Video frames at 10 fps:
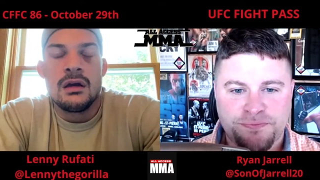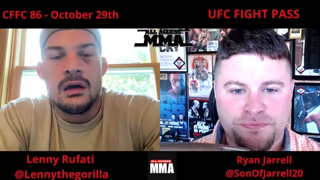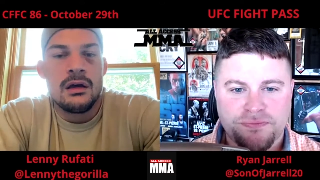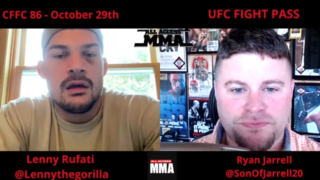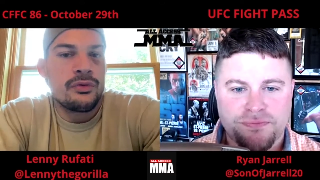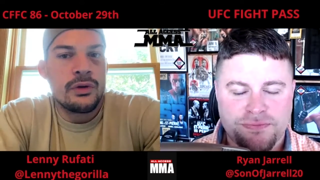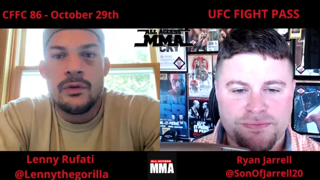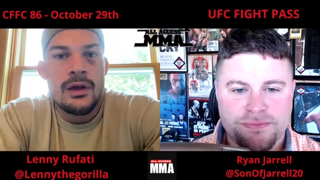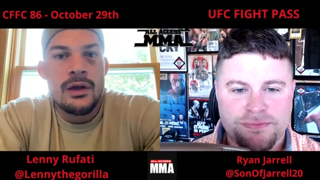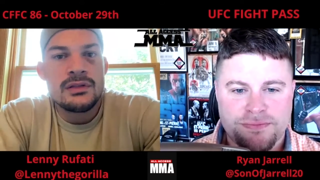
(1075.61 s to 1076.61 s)
Speaker 1: uh,
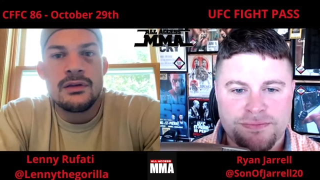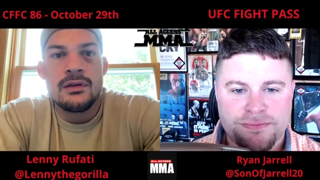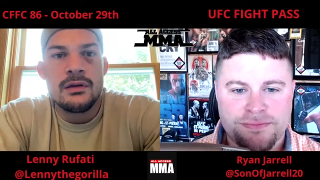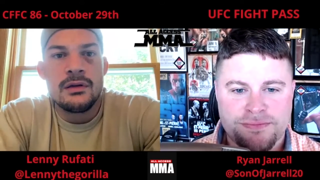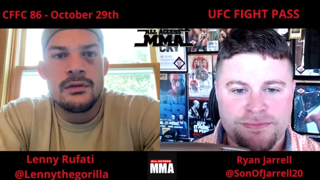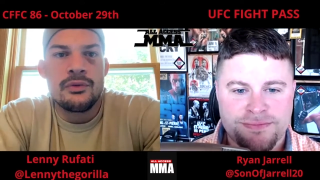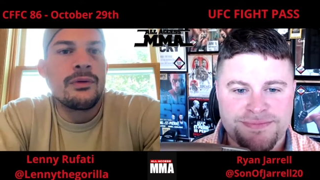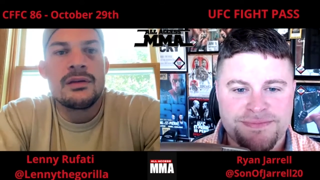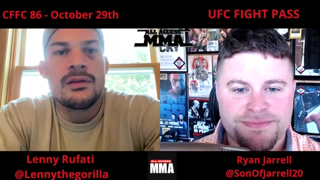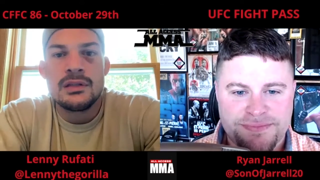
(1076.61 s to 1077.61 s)
three rounds to
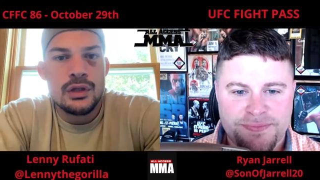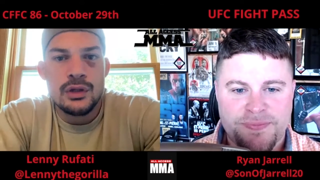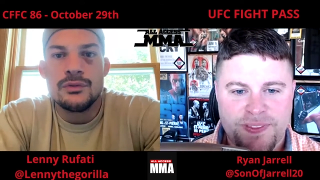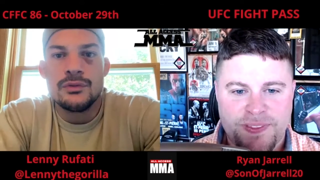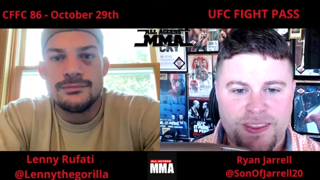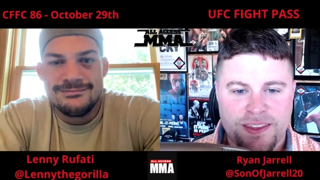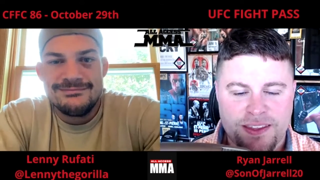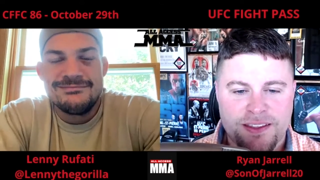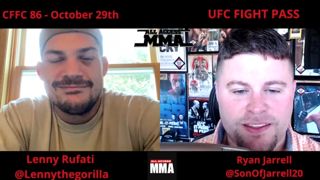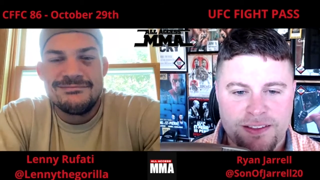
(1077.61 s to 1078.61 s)
three rounds of two.
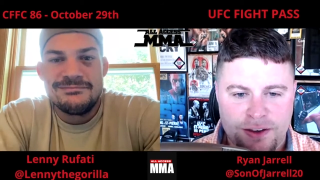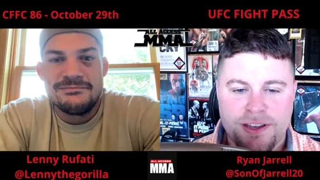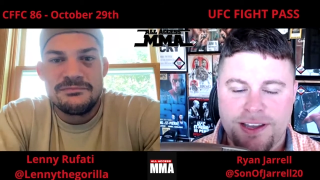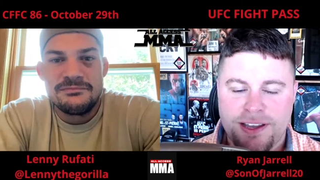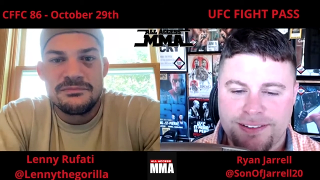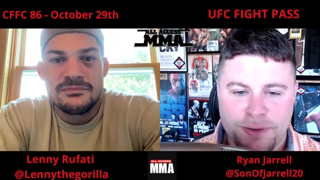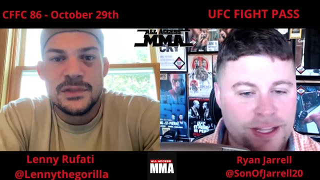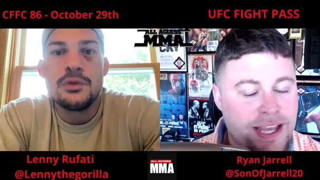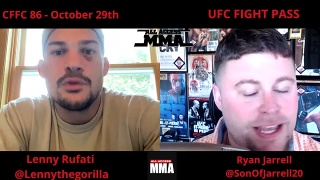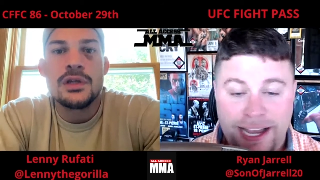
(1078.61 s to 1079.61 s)
Speaker 2: Okay.
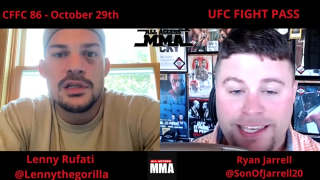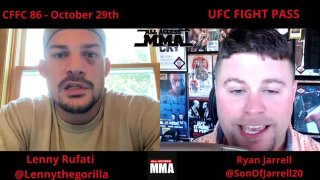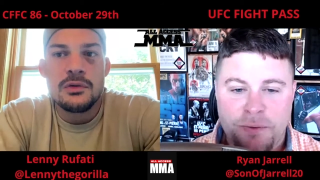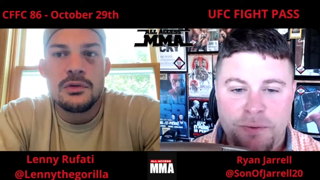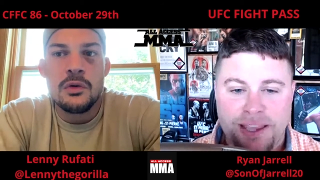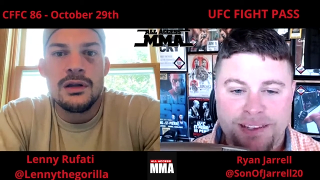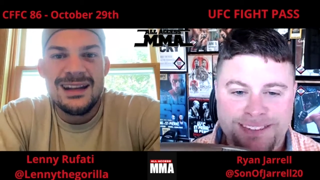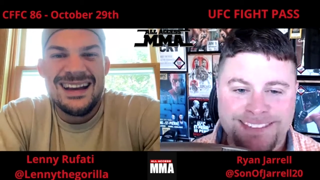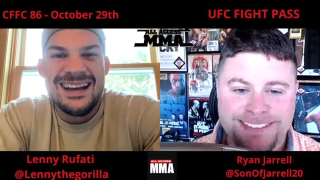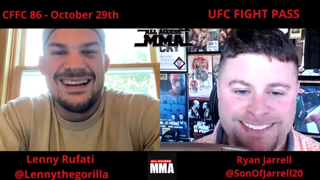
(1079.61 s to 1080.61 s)
Well, I can't.
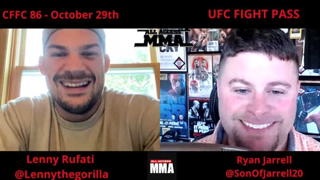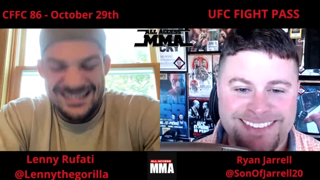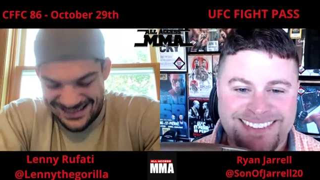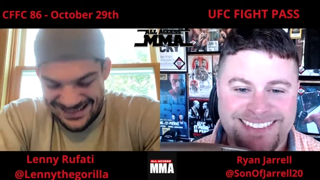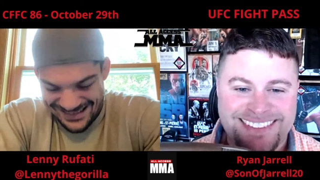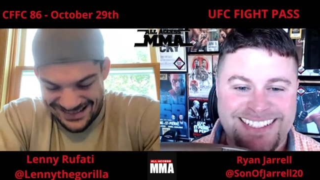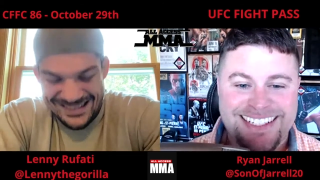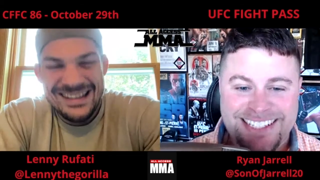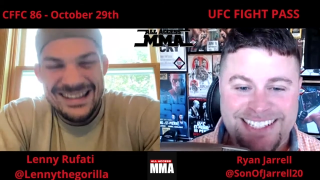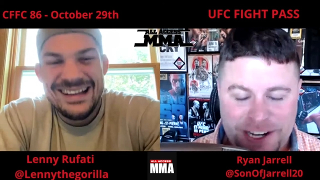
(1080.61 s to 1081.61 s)

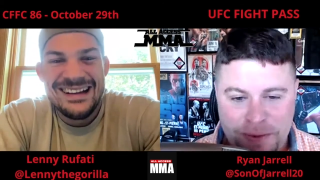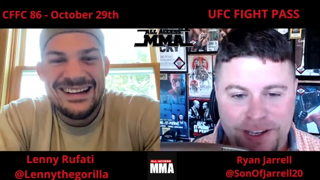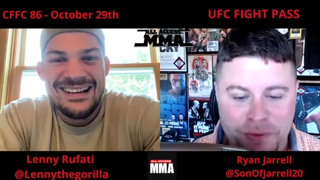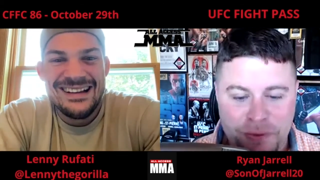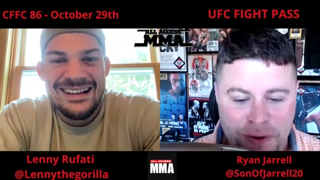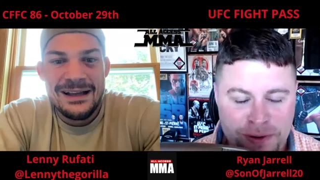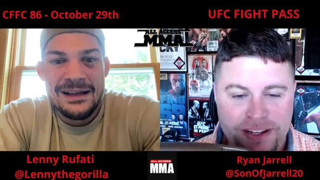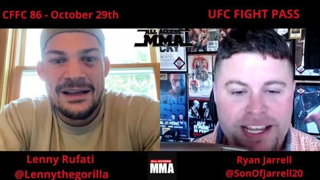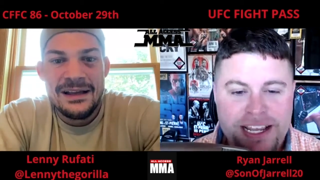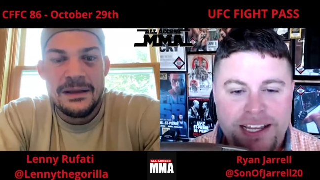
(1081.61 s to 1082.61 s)
It's going to be a good one, brother.
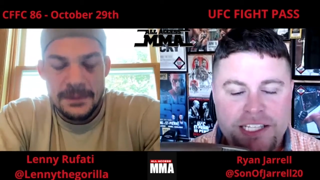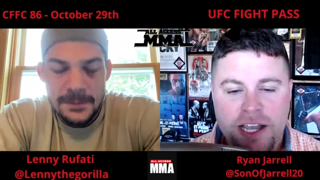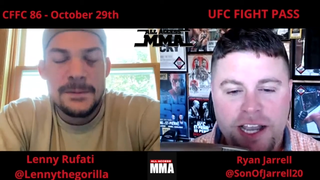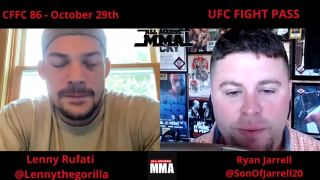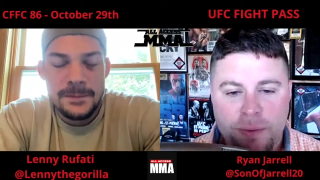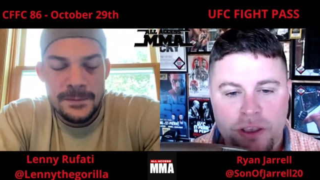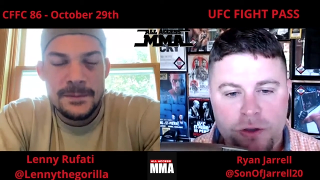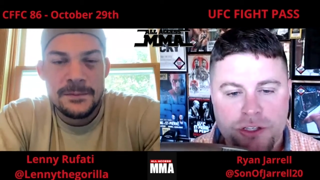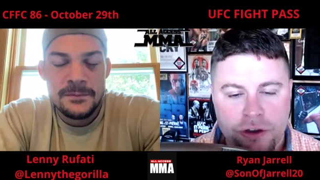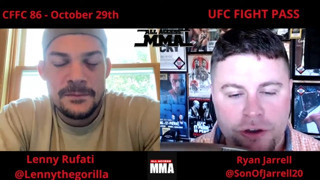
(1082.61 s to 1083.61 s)
Let's talk about you.
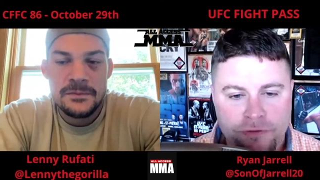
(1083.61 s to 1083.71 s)
So you're